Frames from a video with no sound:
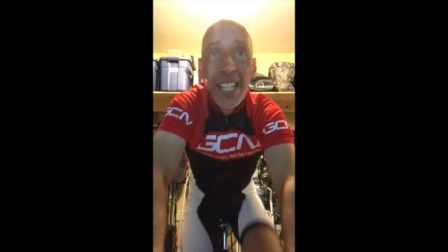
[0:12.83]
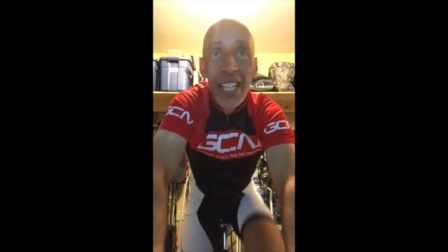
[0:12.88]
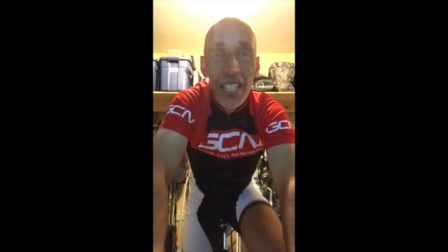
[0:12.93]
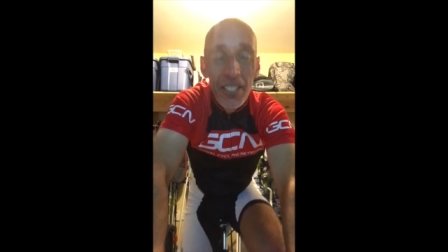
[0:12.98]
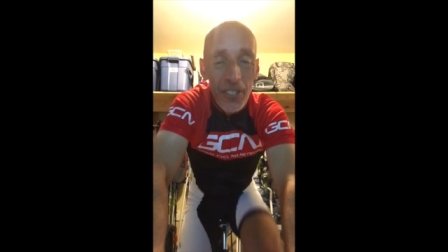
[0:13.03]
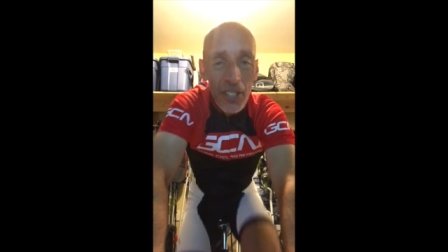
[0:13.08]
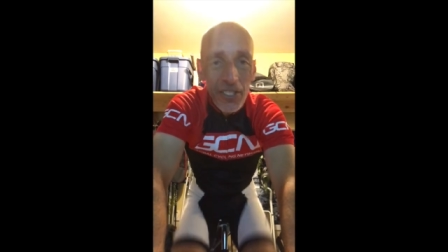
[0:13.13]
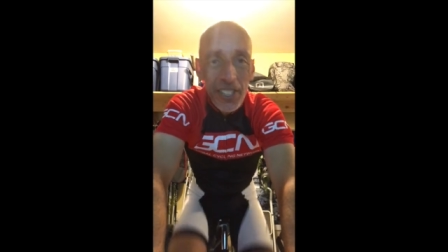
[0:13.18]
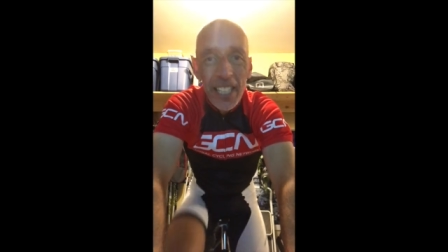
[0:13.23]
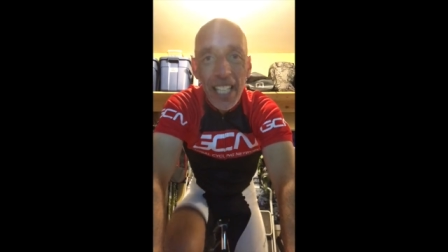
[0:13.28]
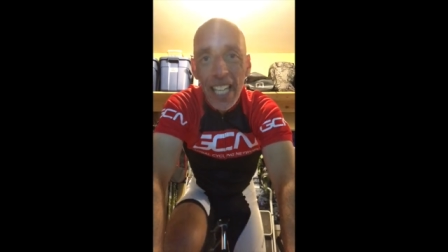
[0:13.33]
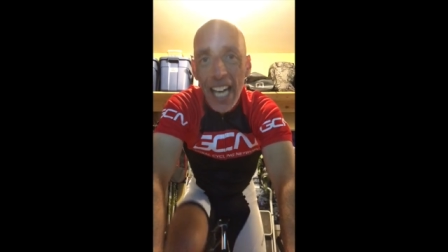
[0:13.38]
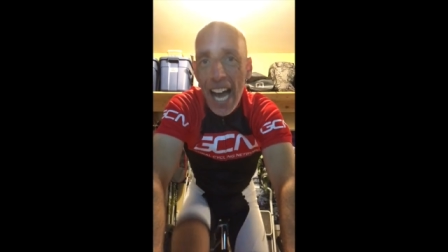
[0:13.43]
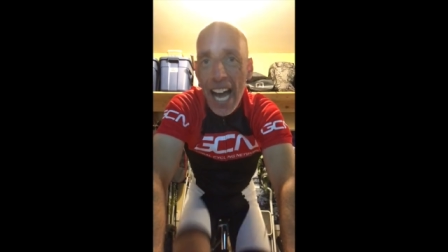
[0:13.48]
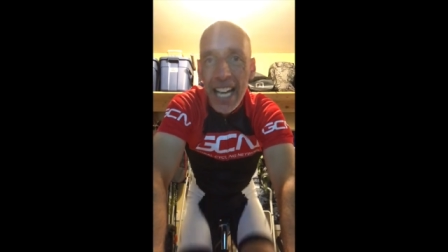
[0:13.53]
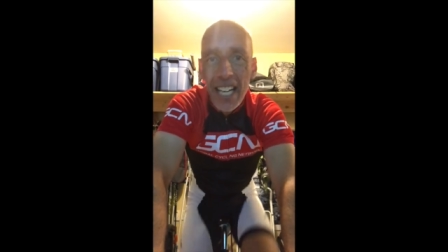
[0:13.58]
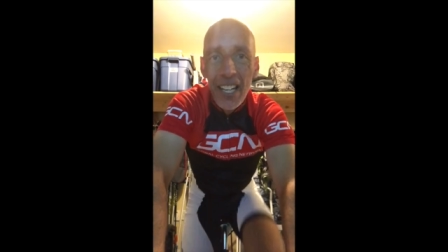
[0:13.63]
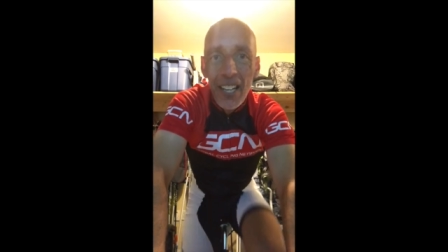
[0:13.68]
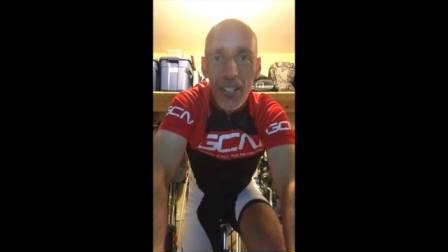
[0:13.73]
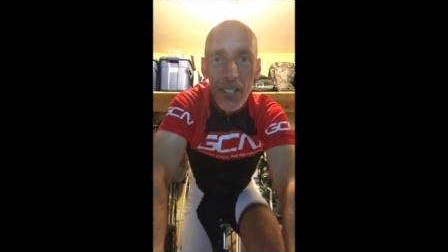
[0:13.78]
just to get a
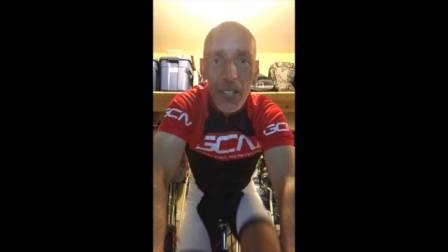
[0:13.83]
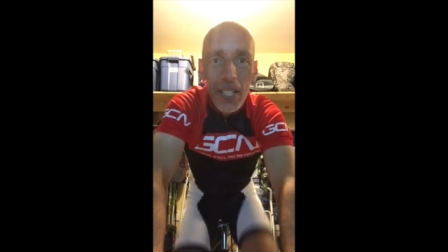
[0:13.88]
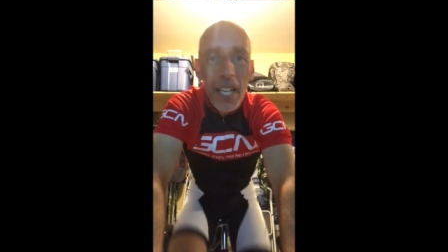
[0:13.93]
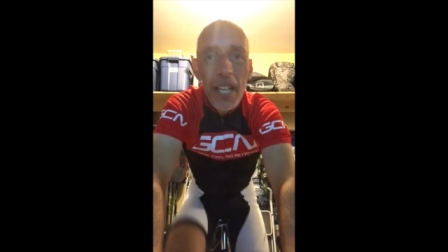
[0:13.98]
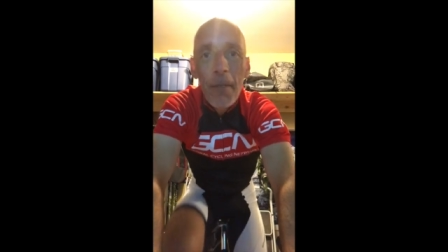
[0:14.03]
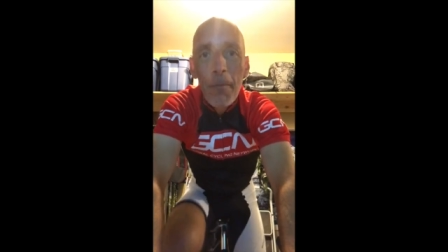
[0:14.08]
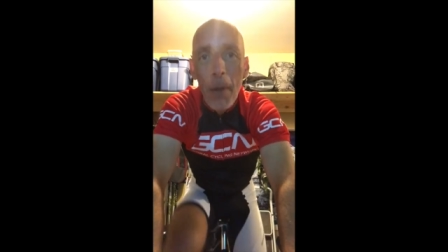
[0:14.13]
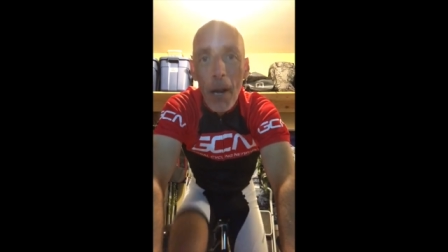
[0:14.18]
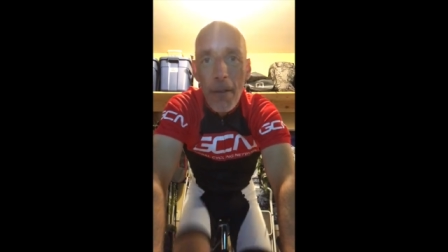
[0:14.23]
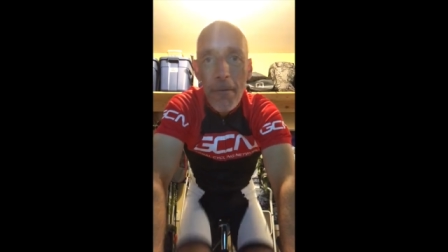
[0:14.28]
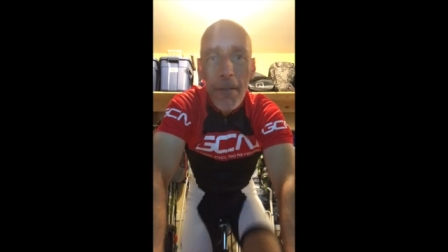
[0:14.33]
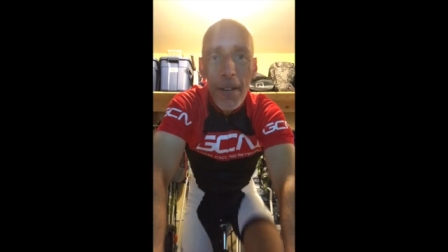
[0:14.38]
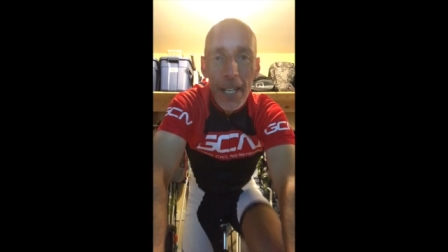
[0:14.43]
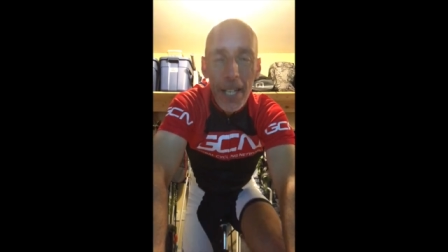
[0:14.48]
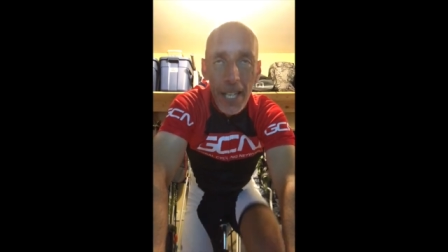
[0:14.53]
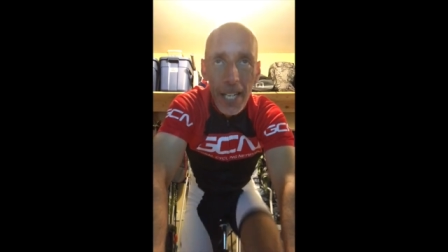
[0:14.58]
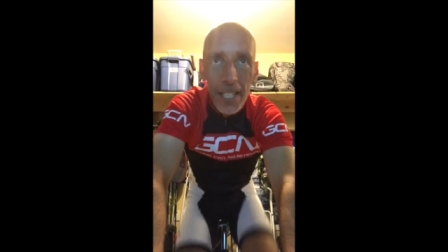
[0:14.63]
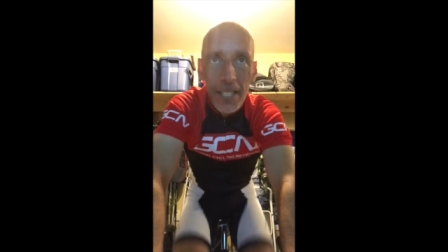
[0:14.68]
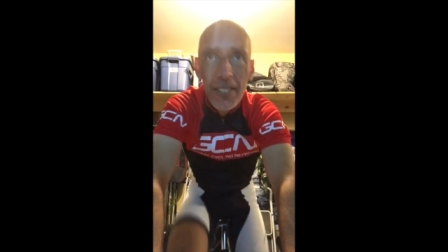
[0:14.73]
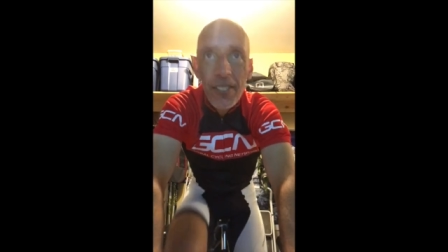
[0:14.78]
handle on my
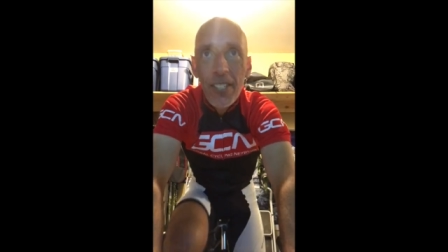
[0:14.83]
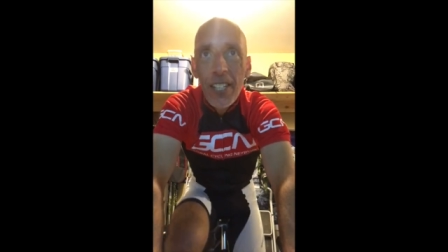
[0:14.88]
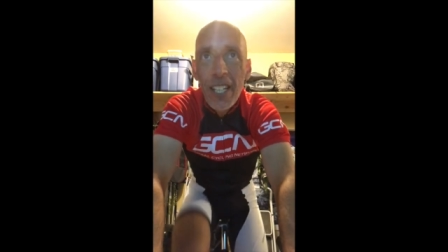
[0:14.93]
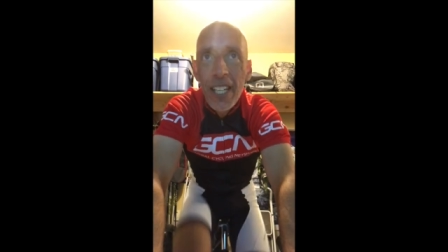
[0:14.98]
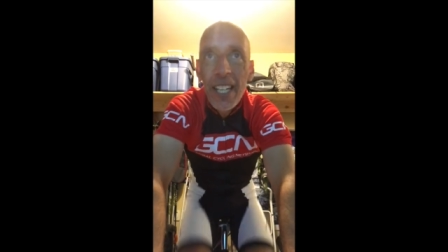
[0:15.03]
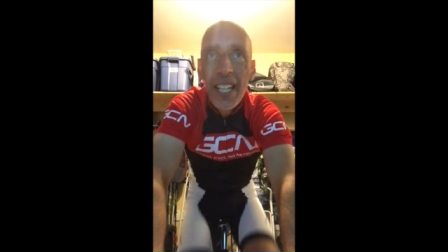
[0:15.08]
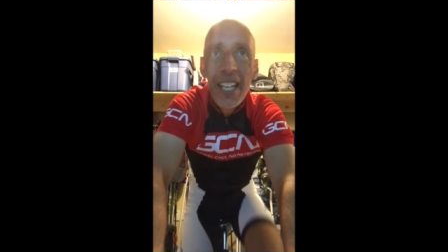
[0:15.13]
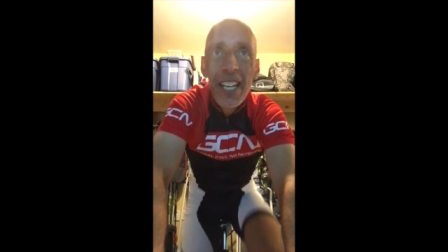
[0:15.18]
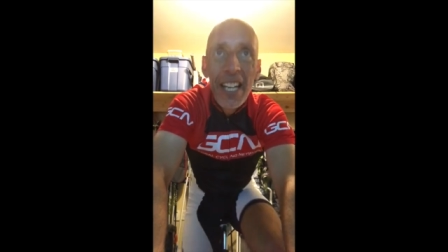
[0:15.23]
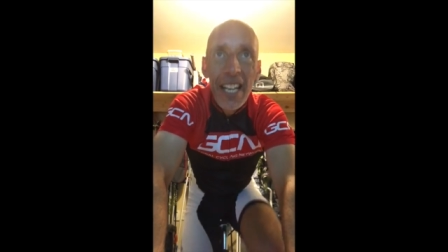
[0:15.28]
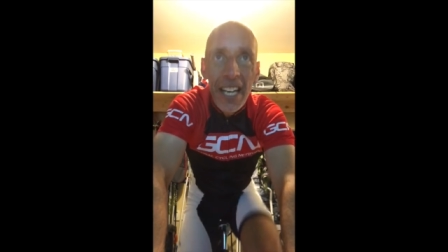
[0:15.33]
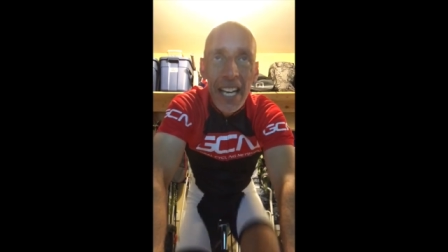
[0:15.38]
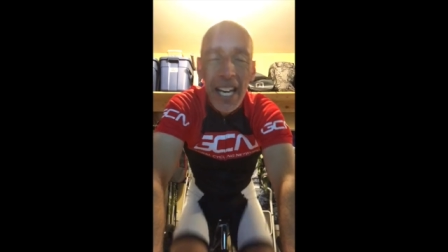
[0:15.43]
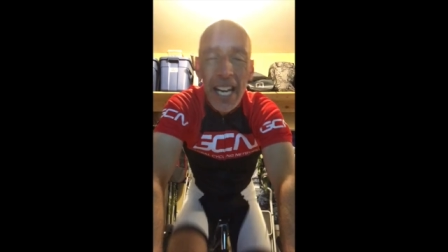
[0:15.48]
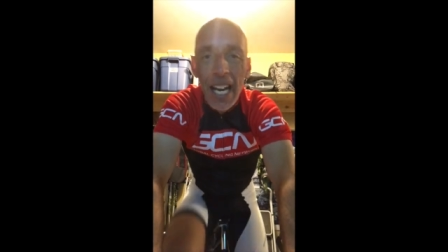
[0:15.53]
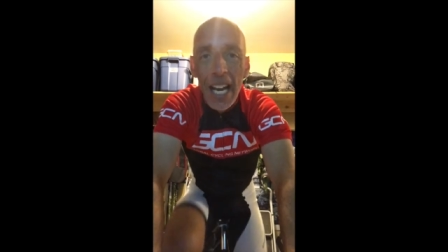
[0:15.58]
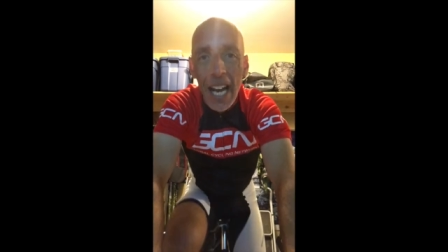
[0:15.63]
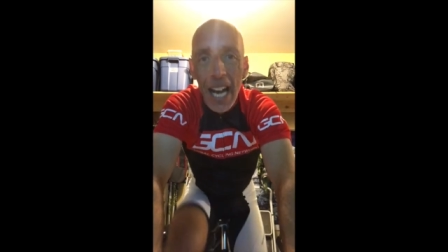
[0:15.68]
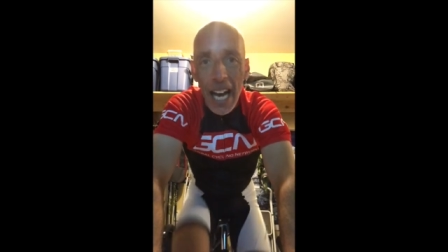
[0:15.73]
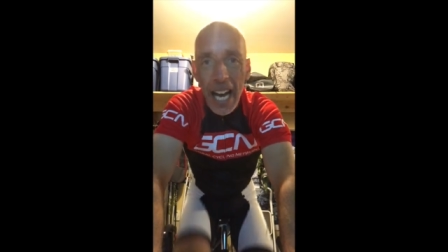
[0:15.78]
fitness
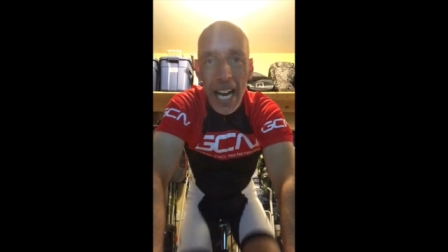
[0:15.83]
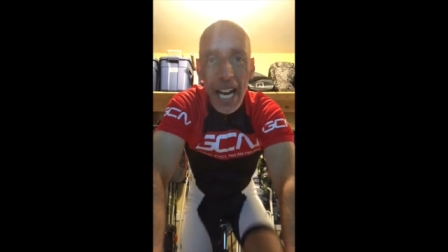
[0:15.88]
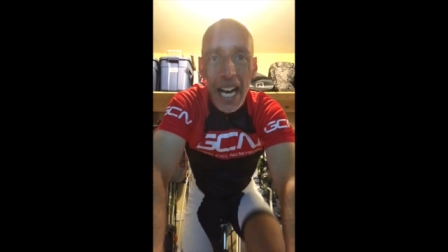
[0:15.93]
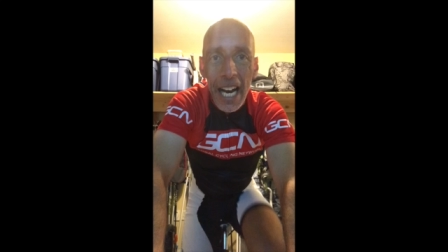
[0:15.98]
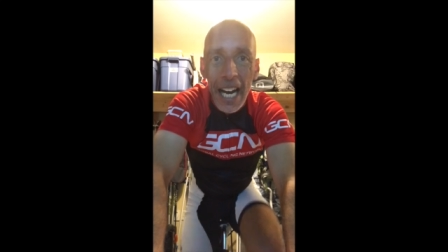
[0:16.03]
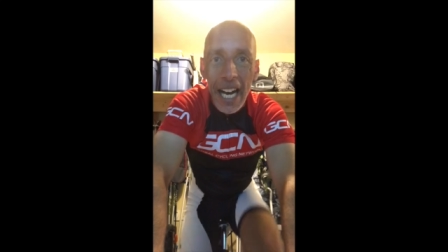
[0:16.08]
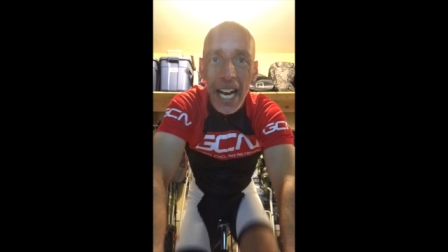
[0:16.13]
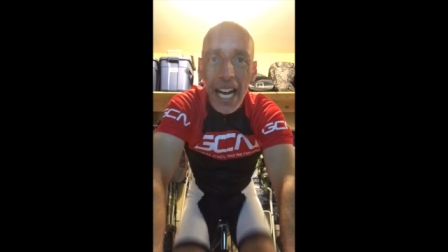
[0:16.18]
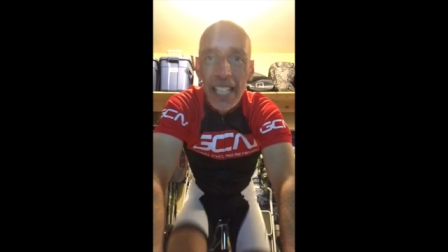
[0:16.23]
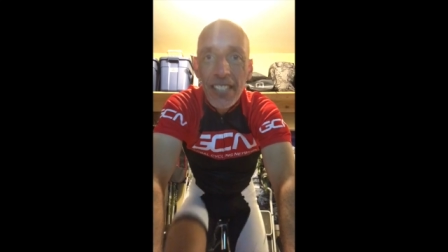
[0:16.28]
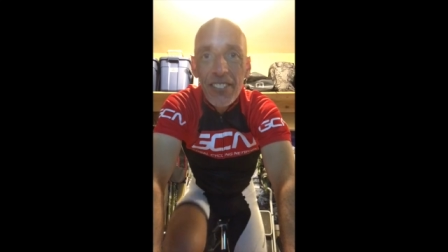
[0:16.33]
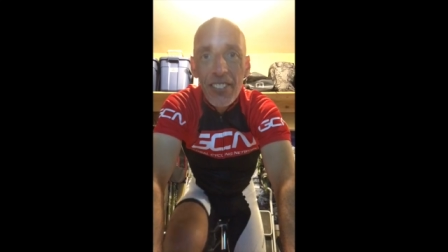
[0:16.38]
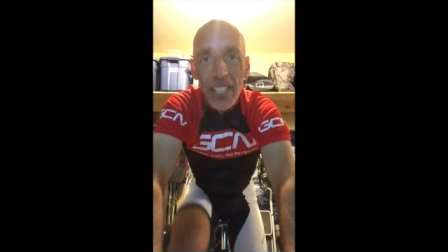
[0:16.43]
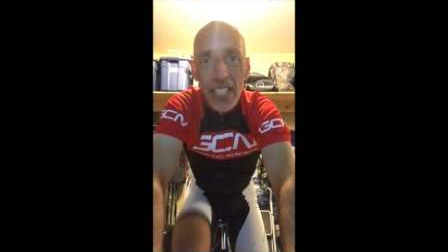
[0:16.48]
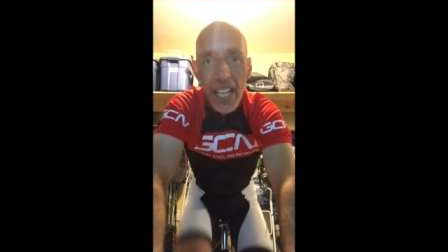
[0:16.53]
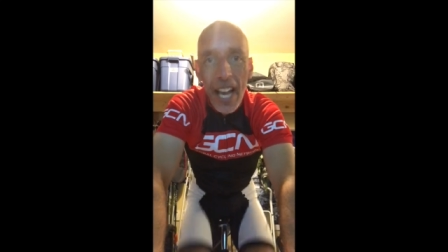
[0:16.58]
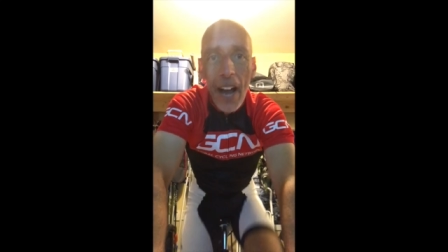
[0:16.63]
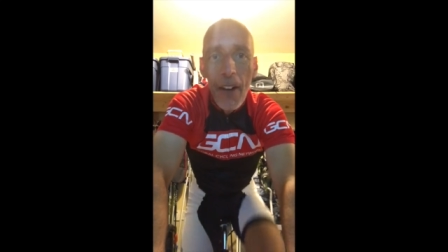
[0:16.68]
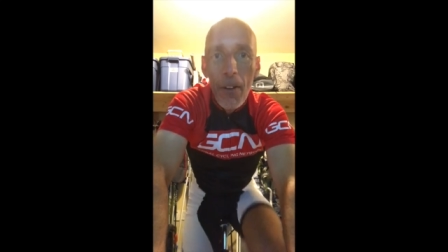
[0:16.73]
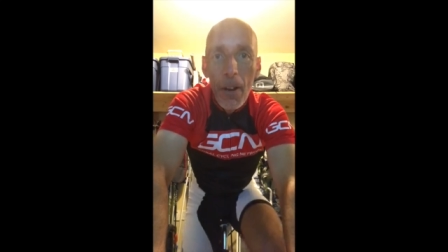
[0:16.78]
uh, and see
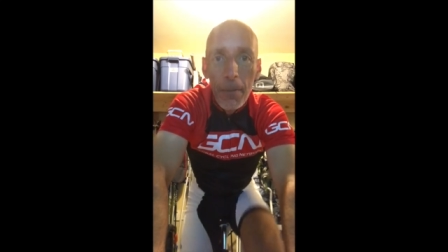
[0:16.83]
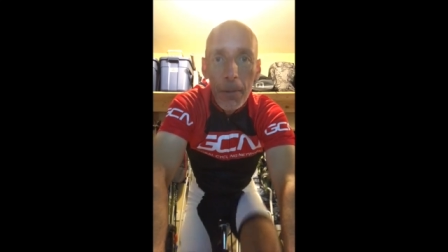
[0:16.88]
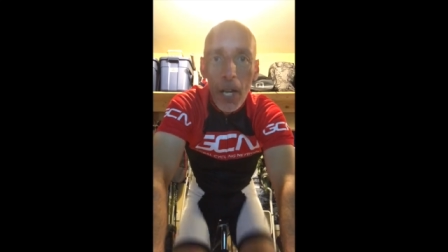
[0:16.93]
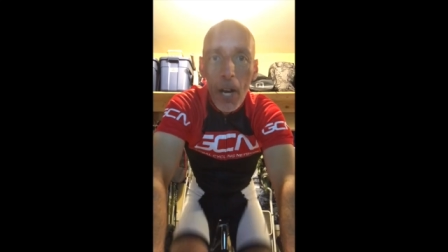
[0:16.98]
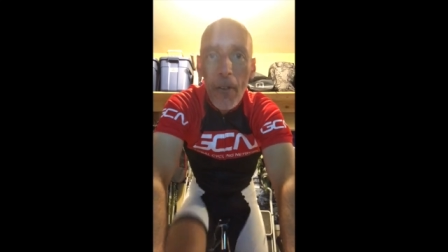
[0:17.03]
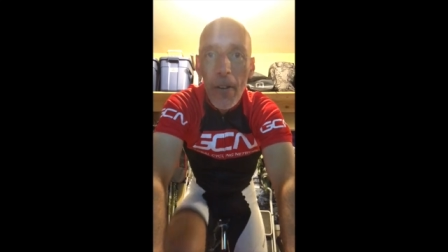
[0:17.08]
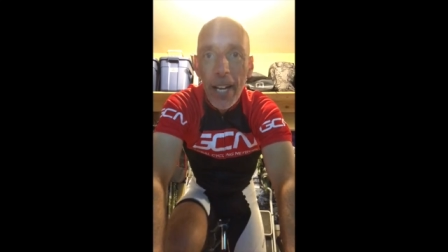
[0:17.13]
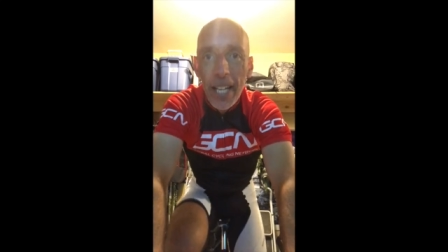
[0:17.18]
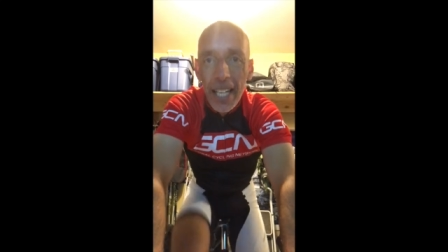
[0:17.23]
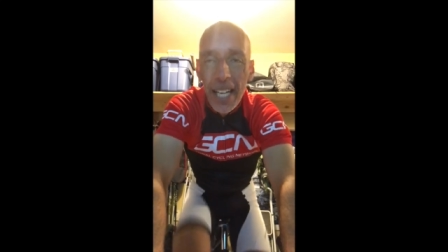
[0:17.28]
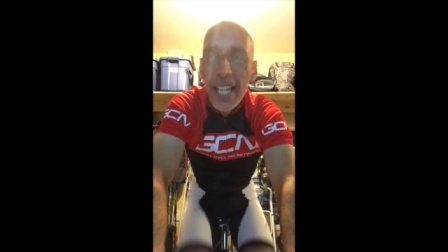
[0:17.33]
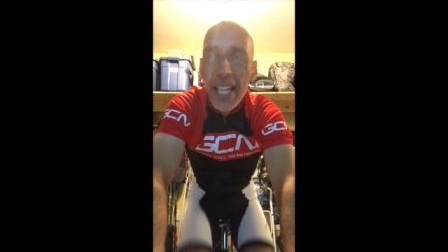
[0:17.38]
how I'm going.